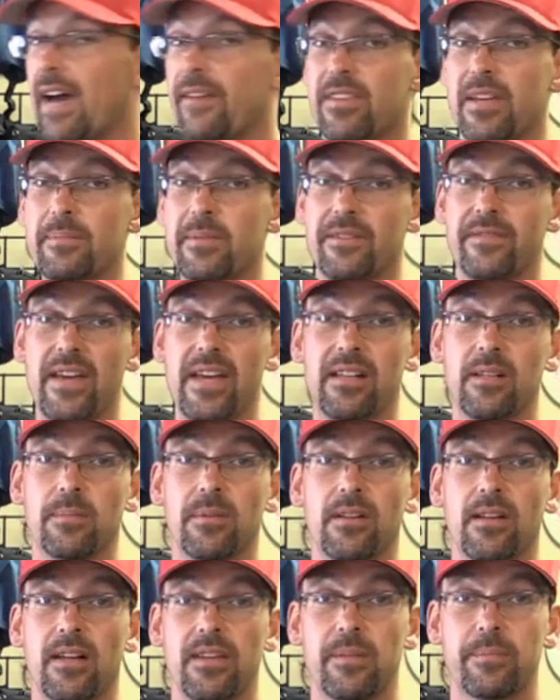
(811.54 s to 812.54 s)
them
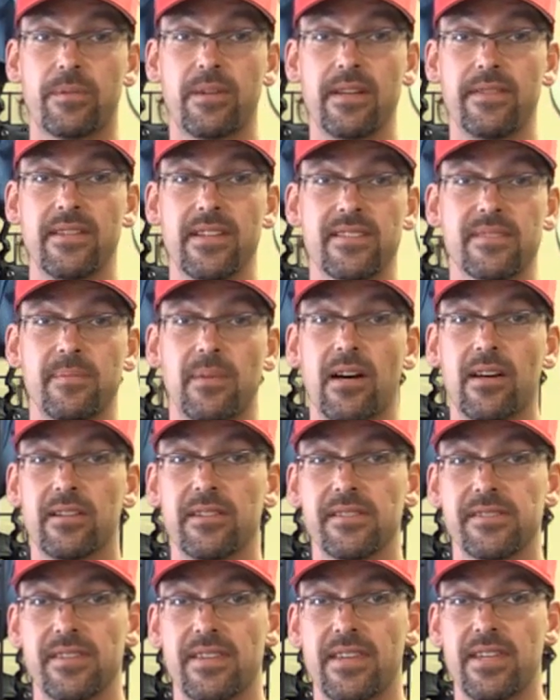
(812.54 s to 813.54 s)
available on the previous
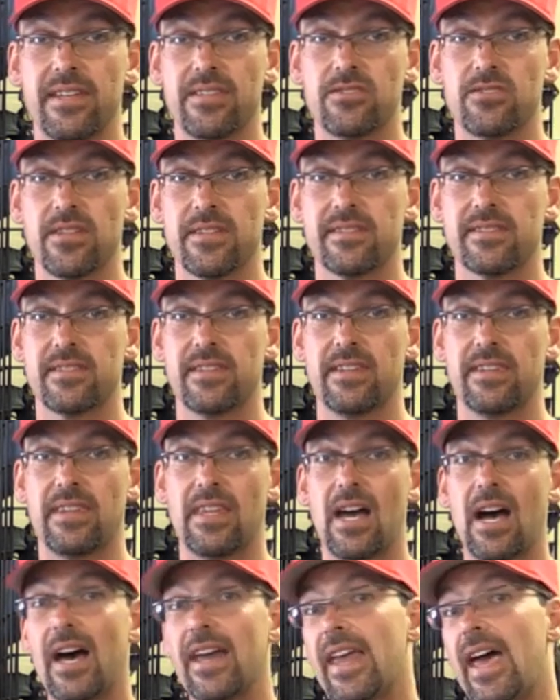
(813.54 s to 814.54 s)
models and then just to
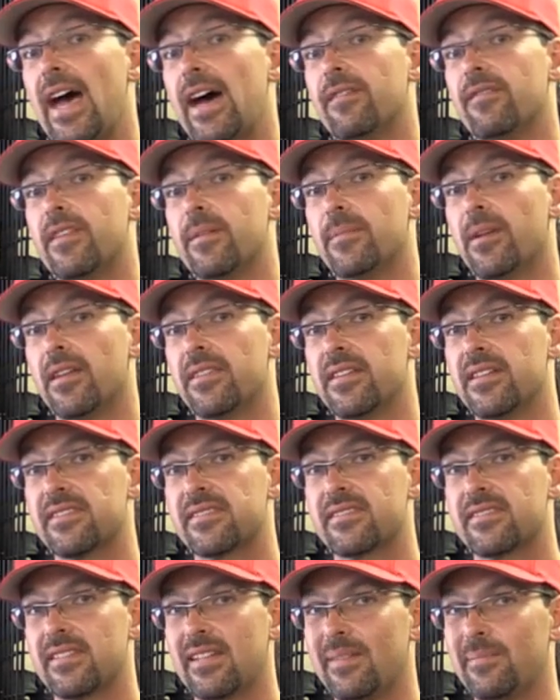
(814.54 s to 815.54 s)
not have them on this
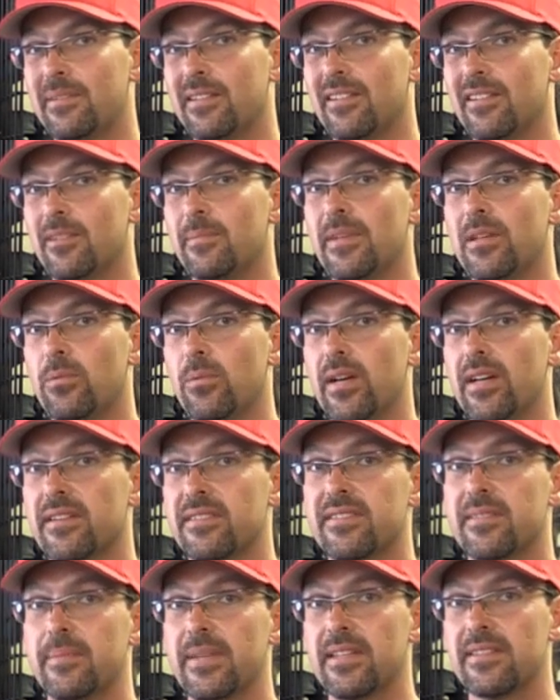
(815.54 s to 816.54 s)
seemed a little bit
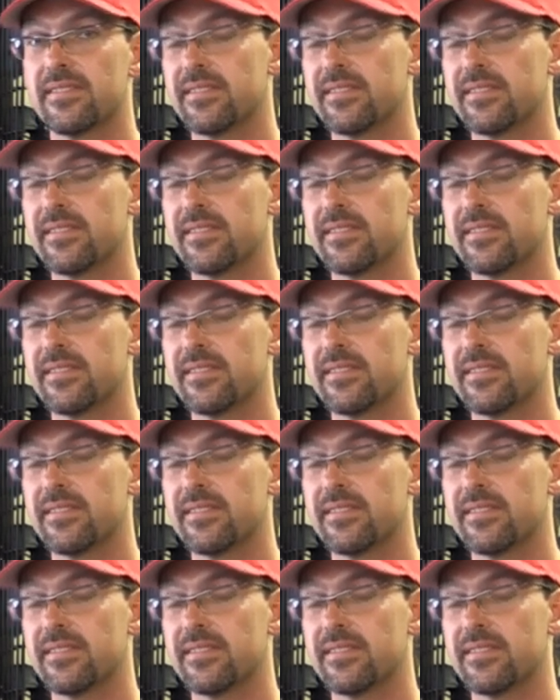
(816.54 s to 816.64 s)
weird to me.